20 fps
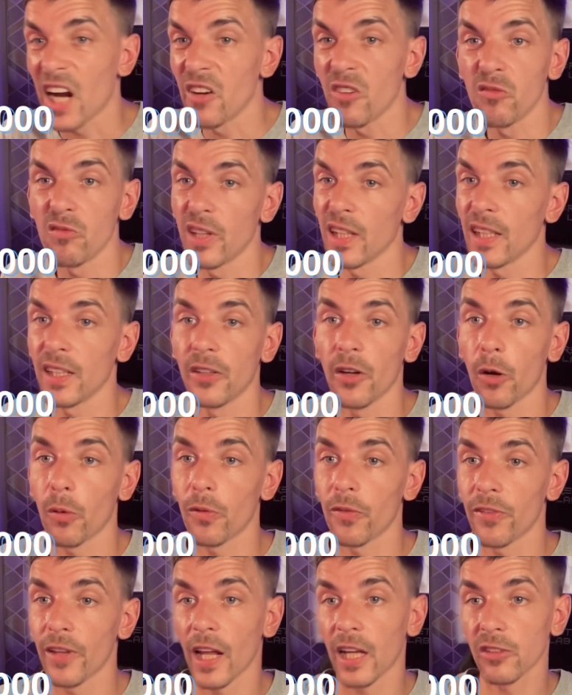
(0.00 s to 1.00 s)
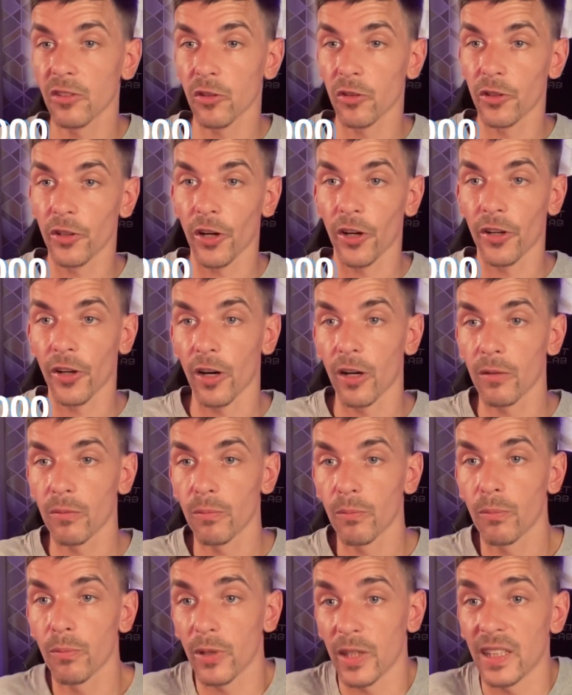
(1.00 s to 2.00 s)
I don't really know whether that's good or not,
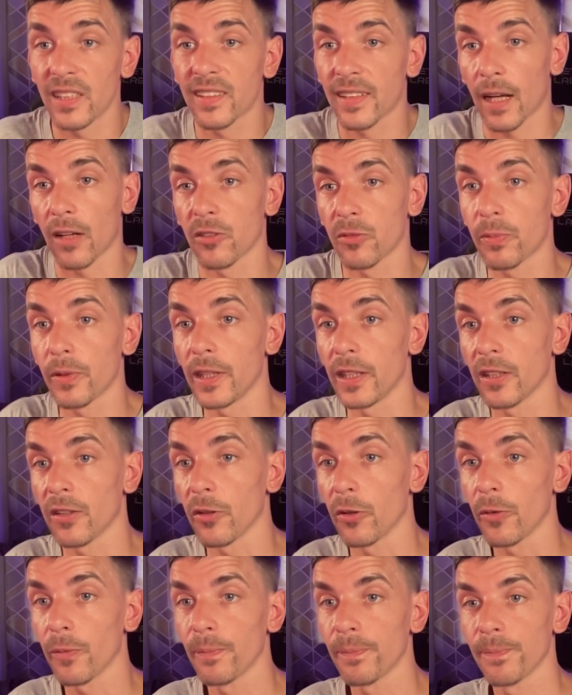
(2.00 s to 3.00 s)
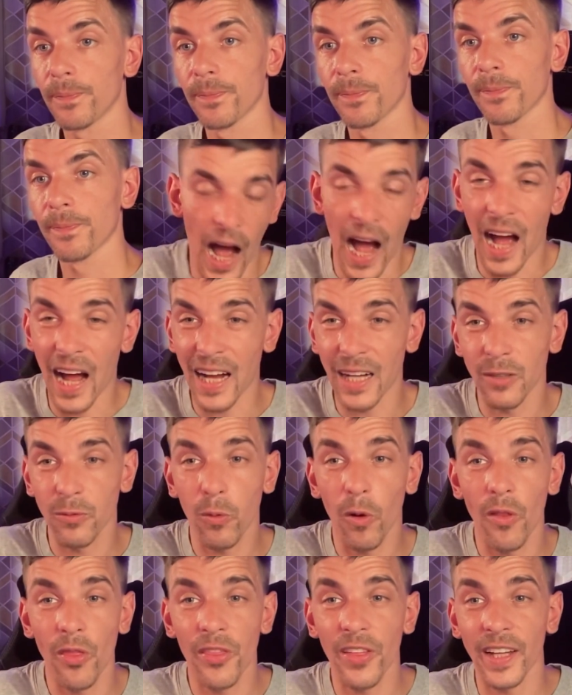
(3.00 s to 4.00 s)
but it sounds pretty cool. And
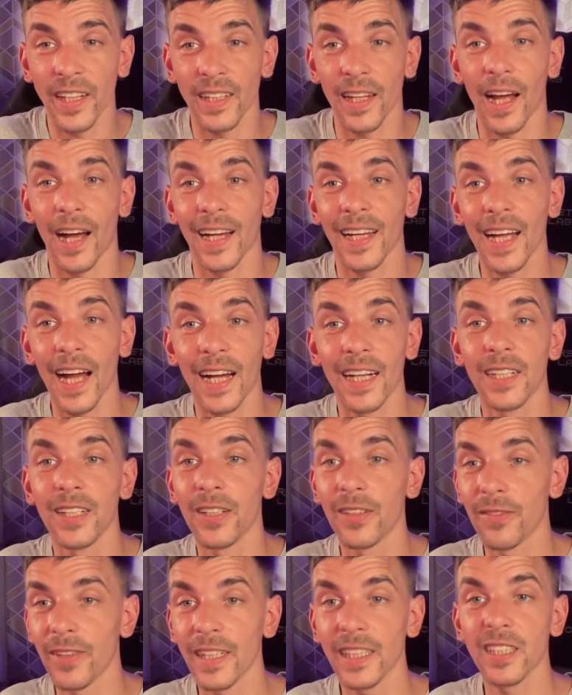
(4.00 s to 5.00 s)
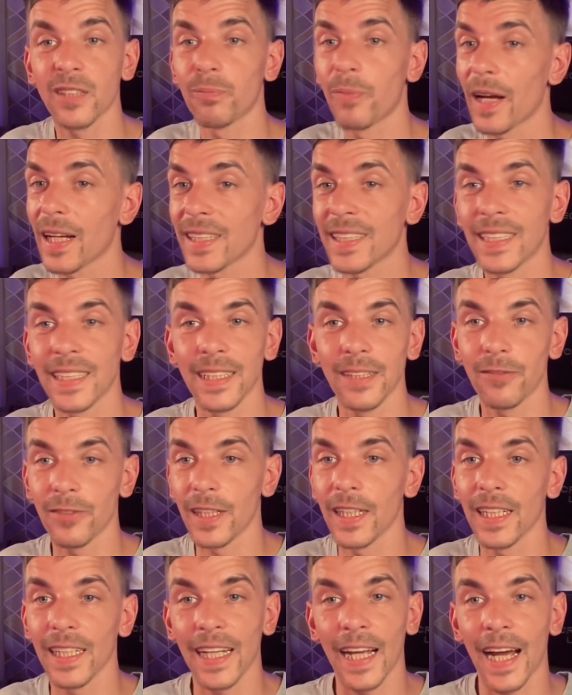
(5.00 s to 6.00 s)
one thing that I kind of expected
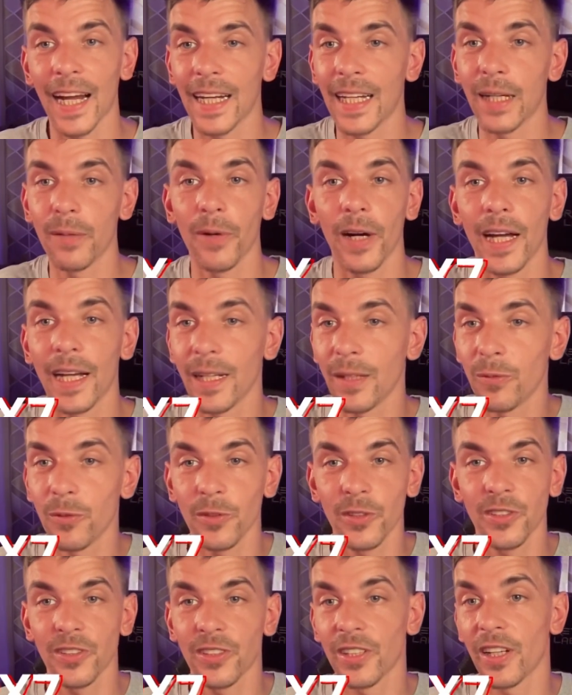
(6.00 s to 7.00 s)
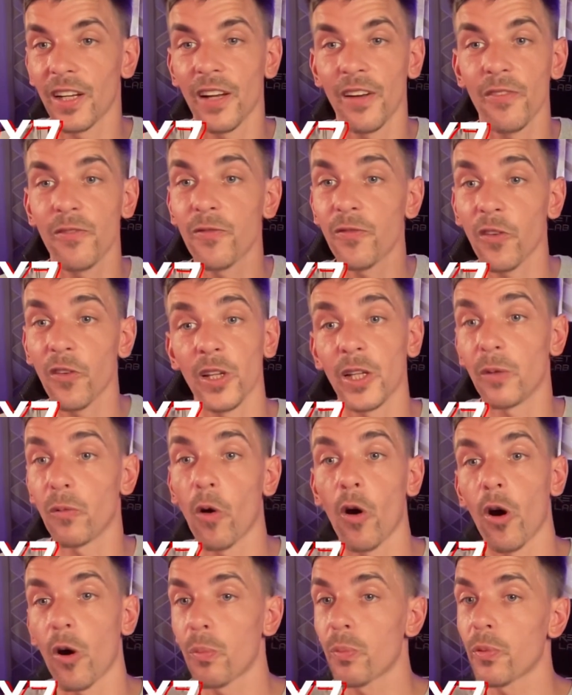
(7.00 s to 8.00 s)
really anyway was the fully
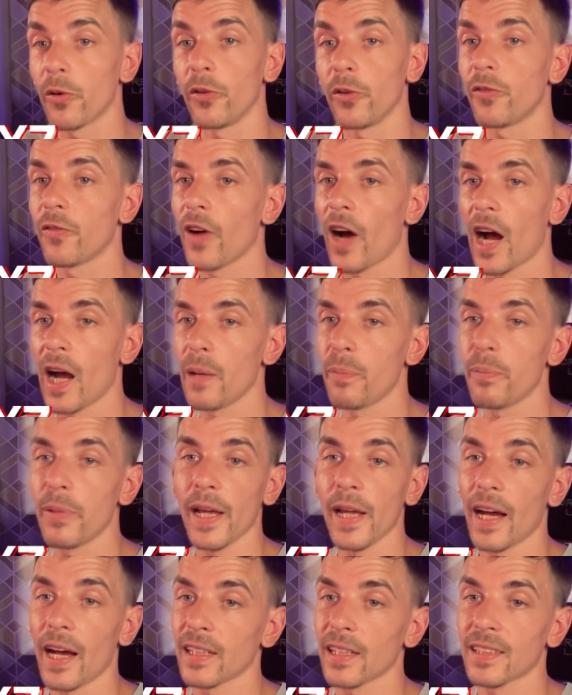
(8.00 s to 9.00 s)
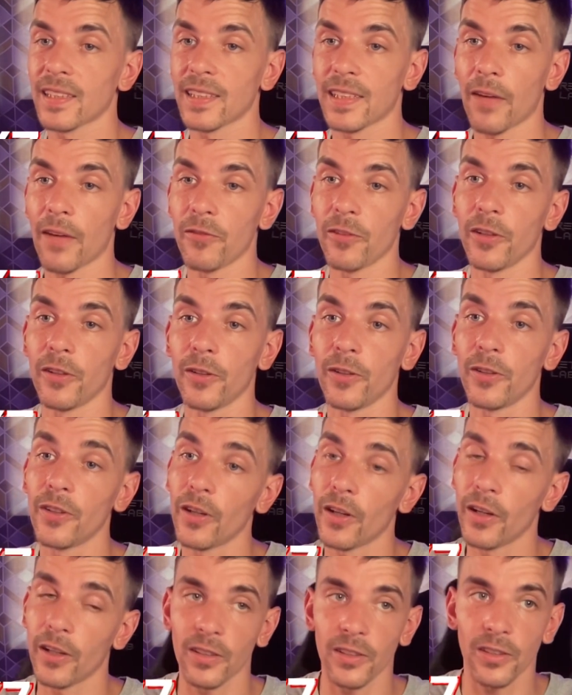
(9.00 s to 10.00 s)
waterproof
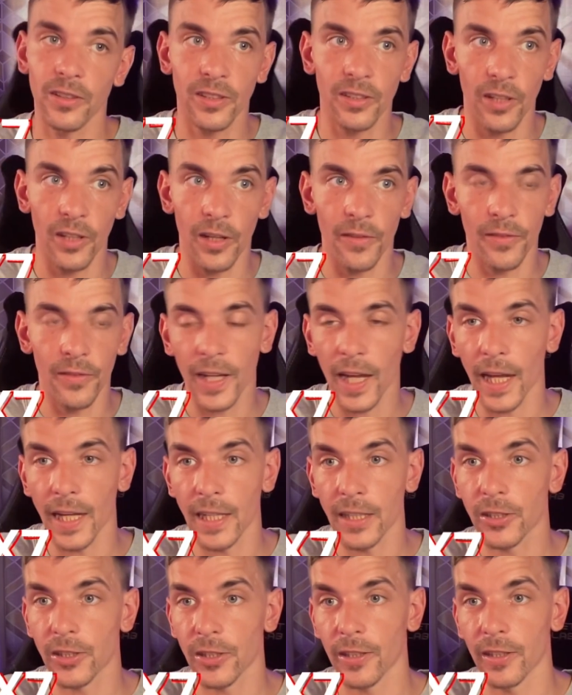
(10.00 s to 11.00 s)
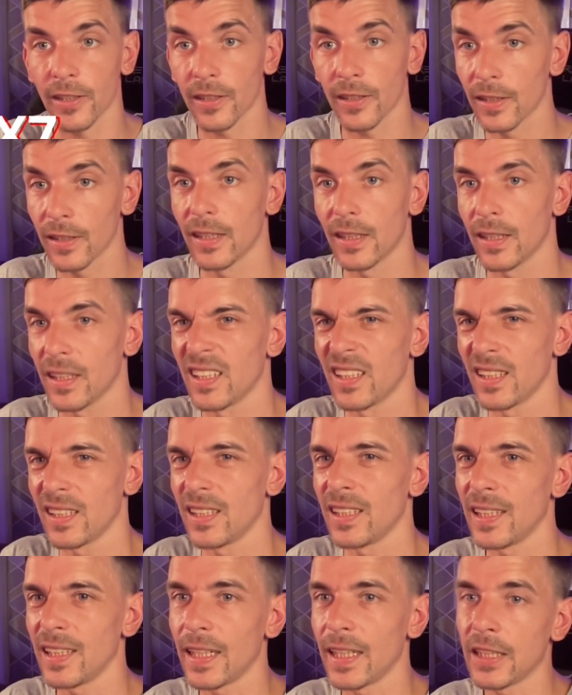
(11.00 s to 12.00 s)
IPX7 certification.
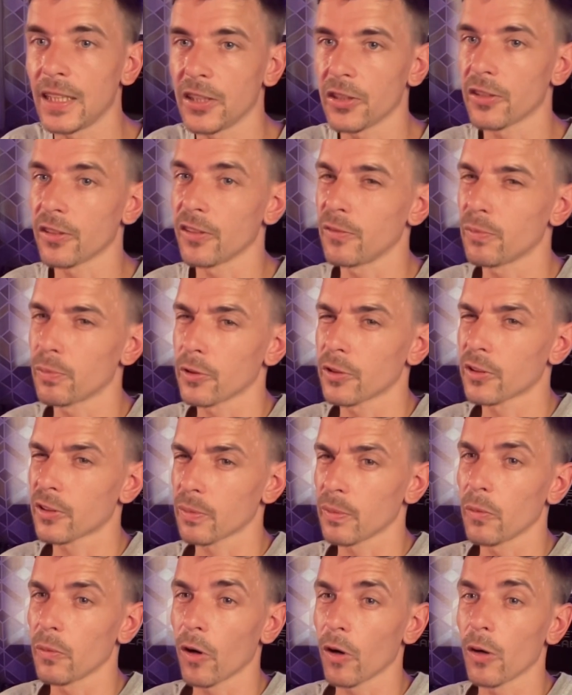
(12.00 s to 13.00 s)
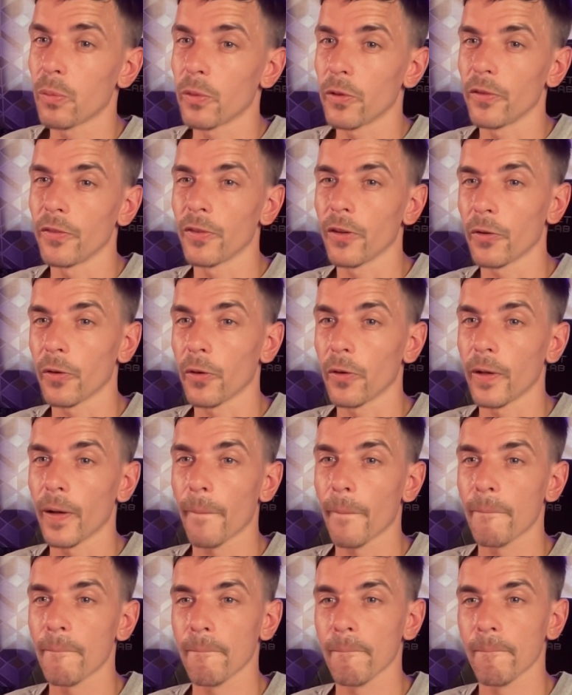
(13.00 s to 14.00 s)
You need your toothbrush to be waterproof though, don't you?